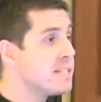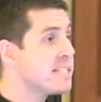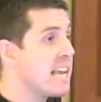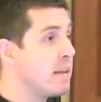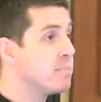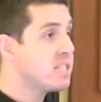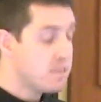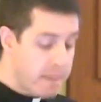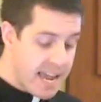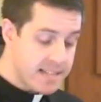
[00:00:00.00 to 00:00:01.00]
the same
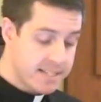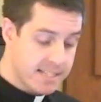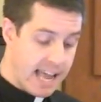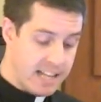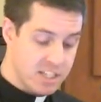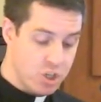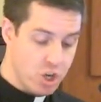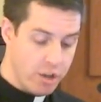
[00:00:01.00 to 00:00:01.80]
space as each